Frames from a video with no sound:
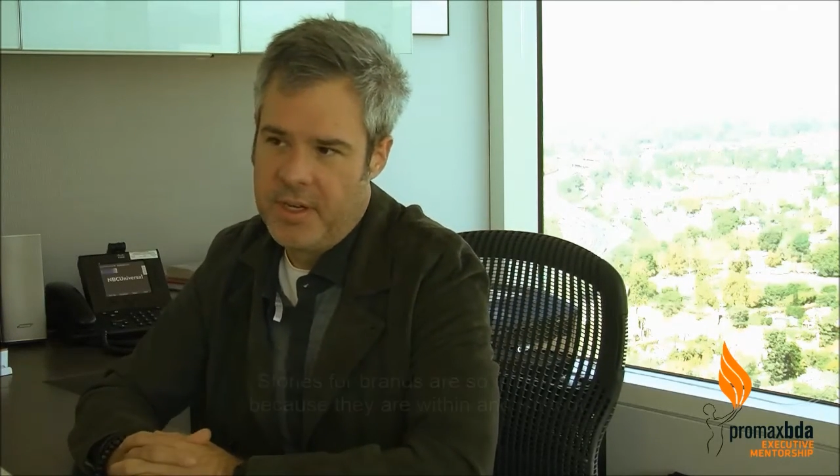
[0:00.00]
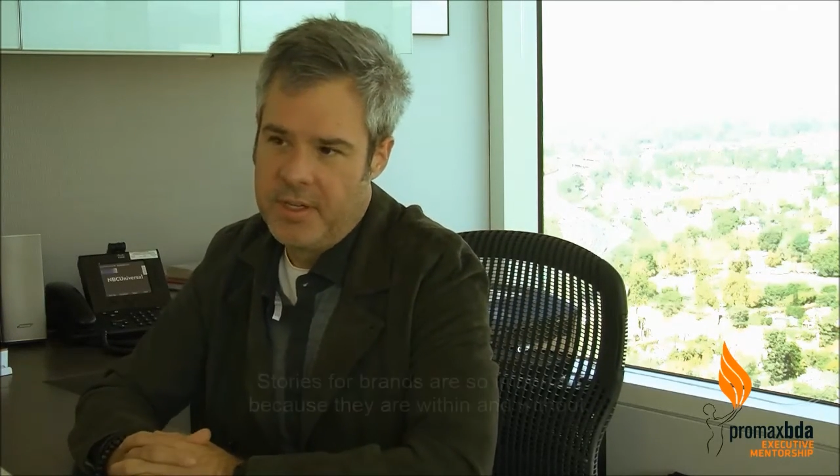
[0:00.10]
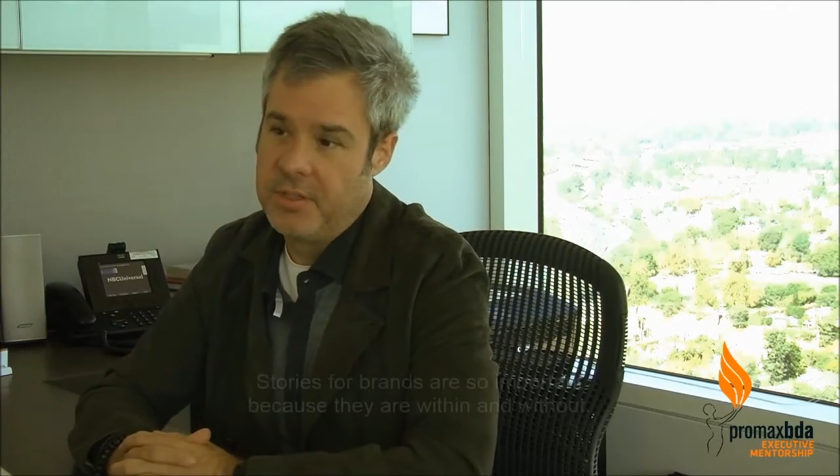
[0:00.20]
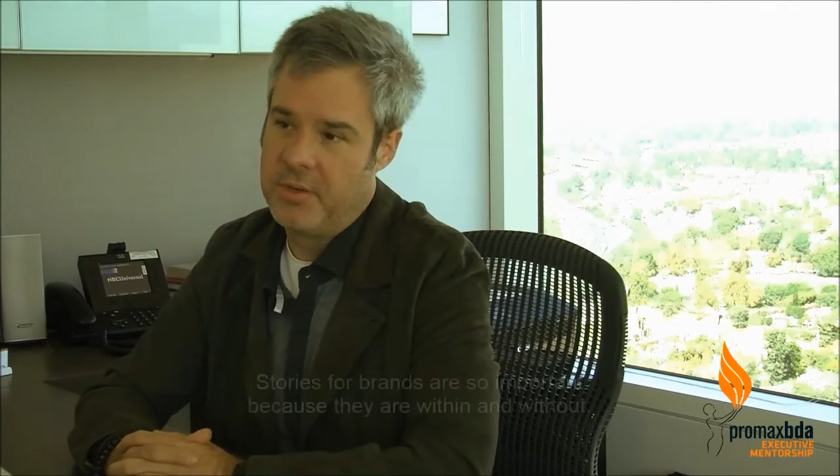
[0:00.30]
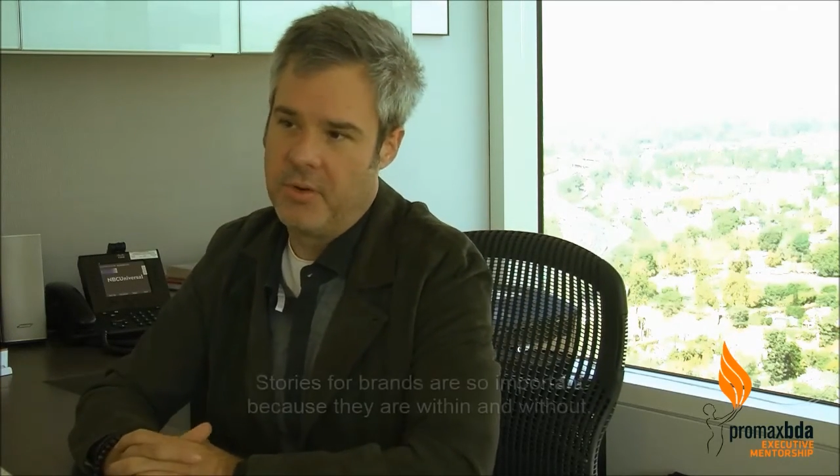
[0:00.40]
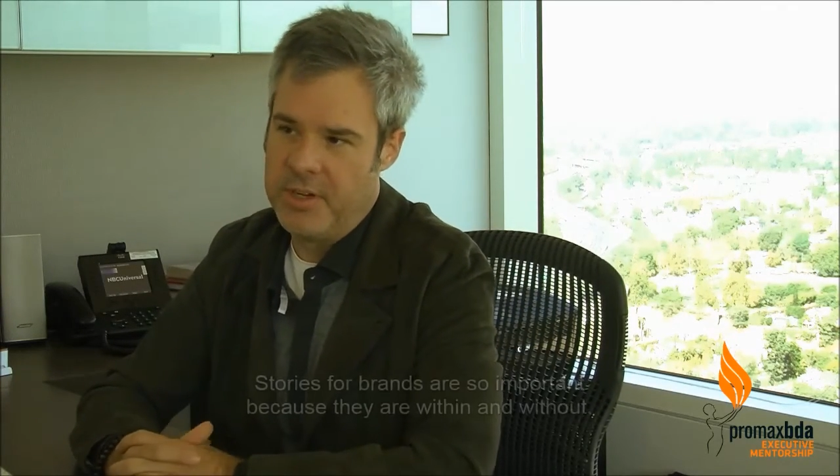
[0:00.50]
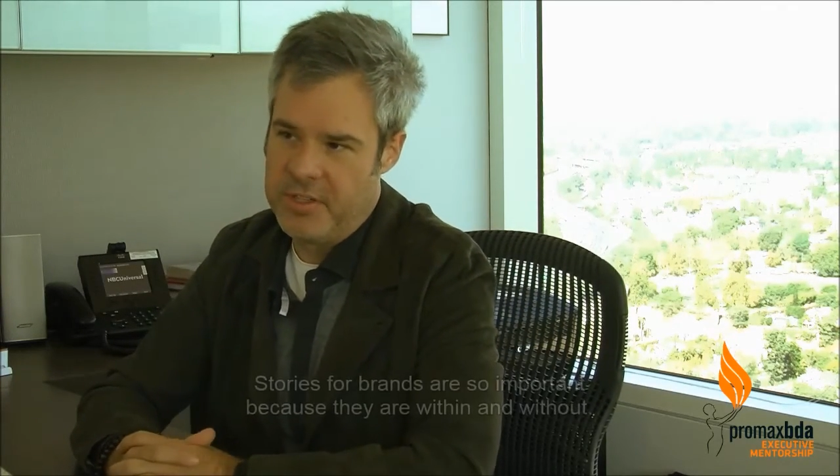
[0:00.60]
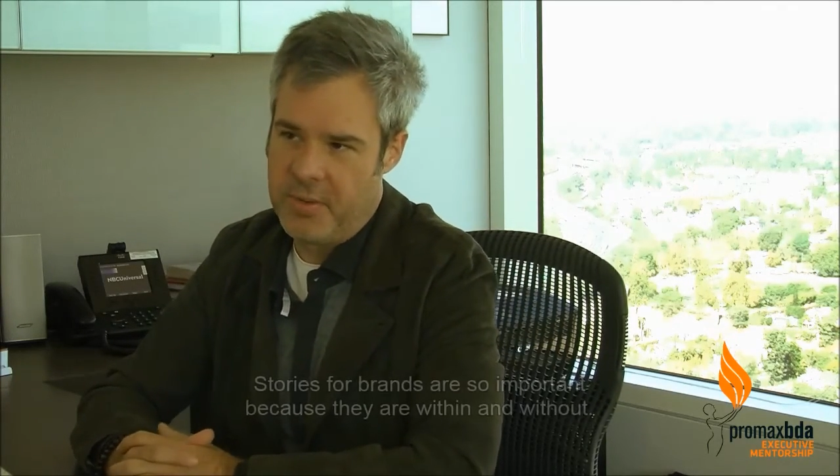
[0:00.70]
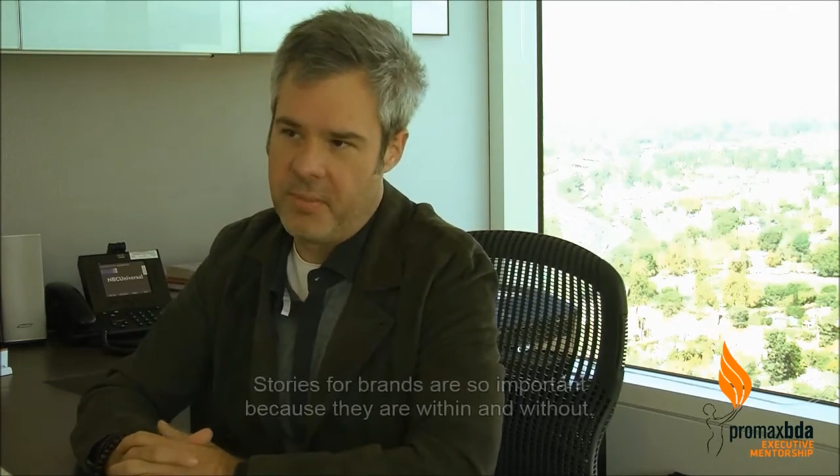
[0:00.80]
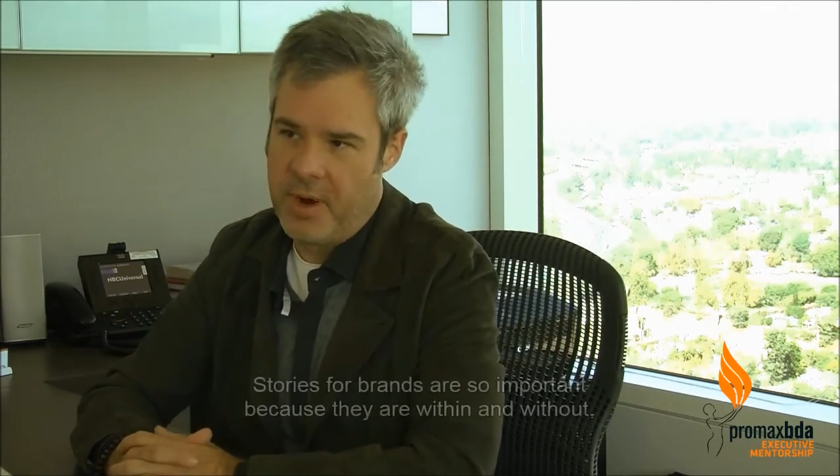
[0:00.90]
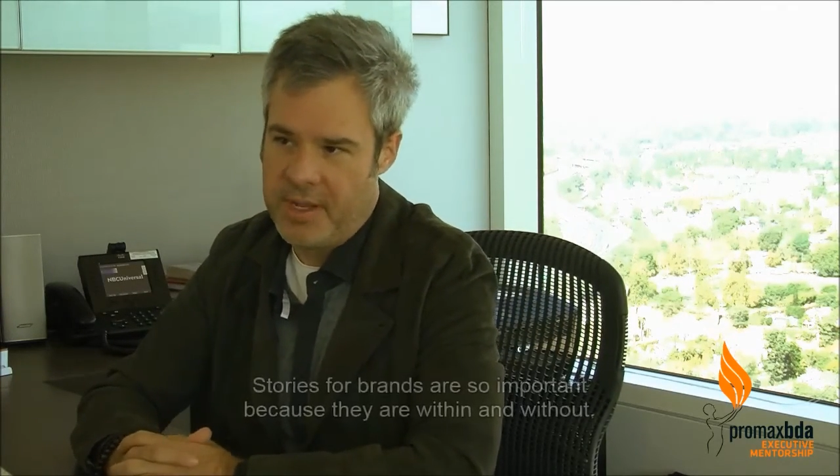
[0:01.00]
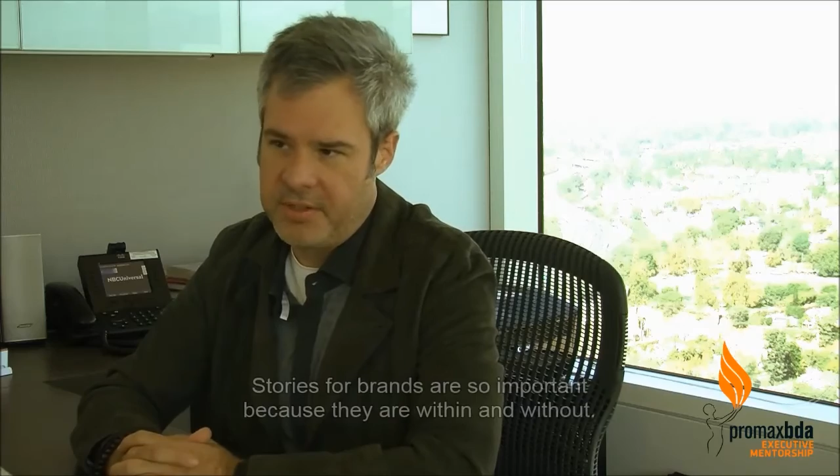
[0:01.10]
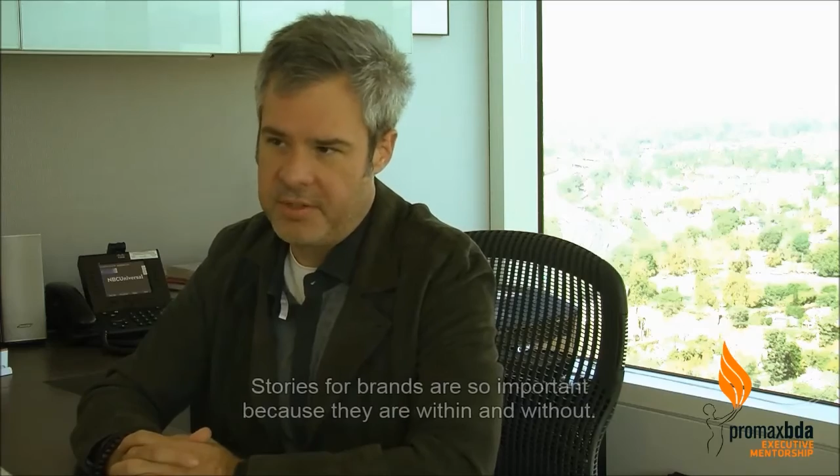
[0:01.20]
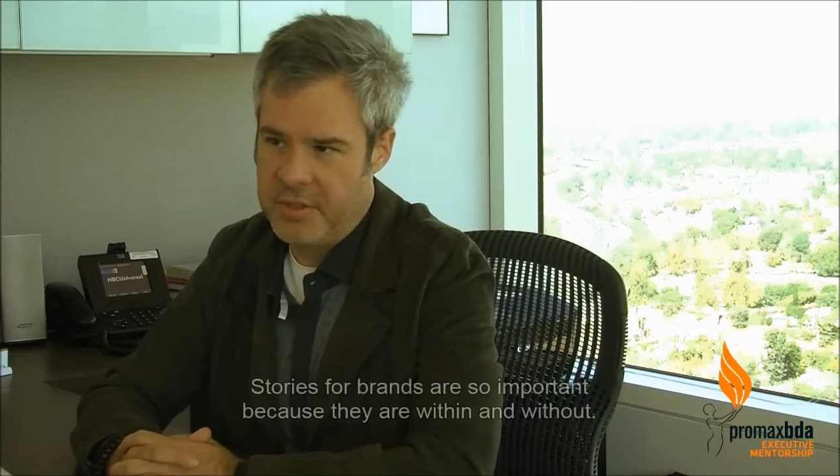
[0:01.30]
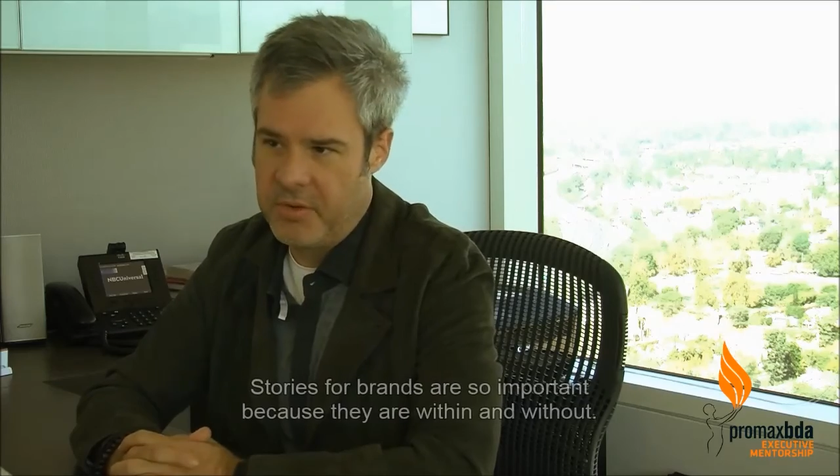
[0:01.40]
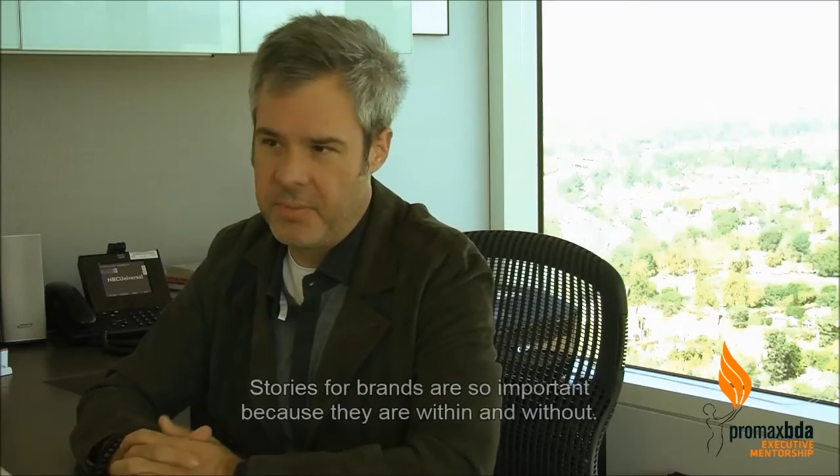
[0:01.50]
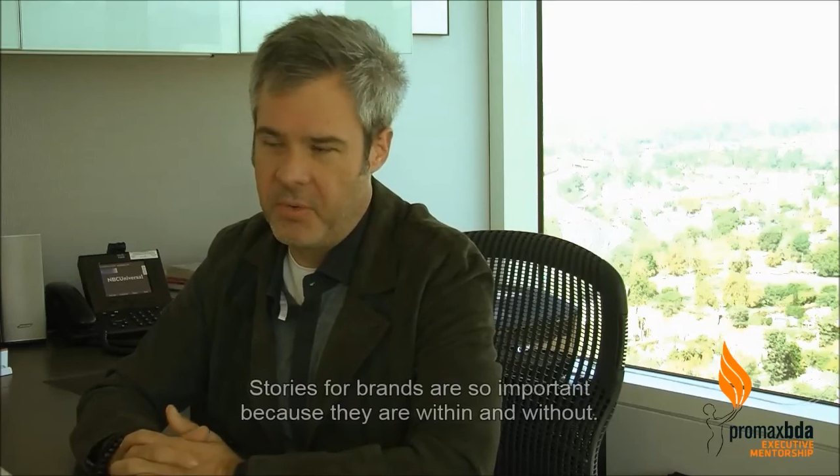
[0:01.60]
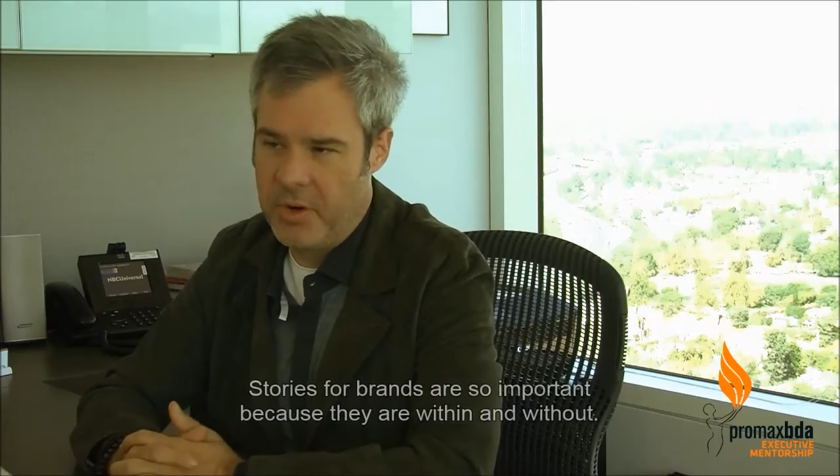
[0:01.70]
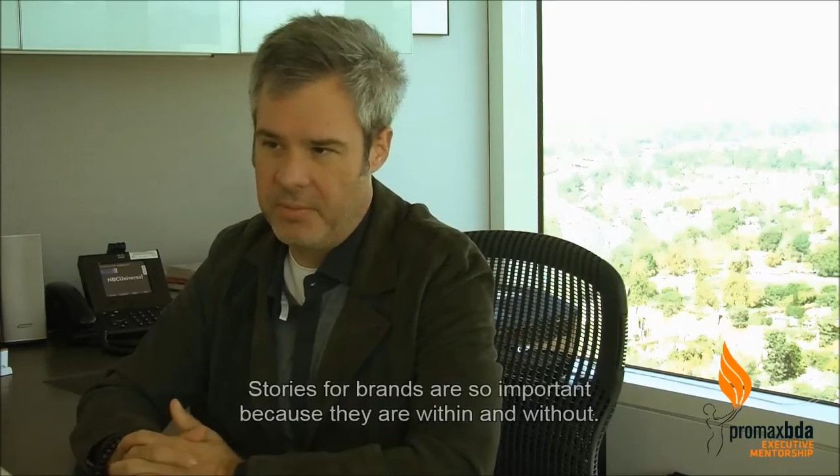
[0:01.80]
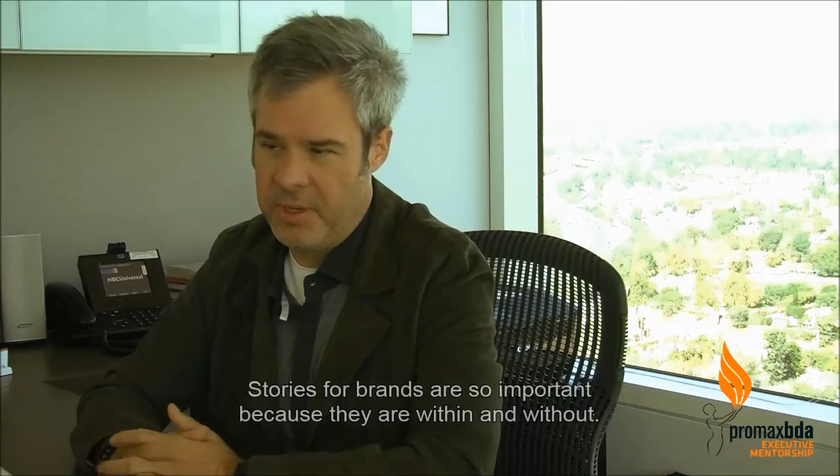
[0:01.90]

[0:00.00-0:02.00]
stories for brands are so important,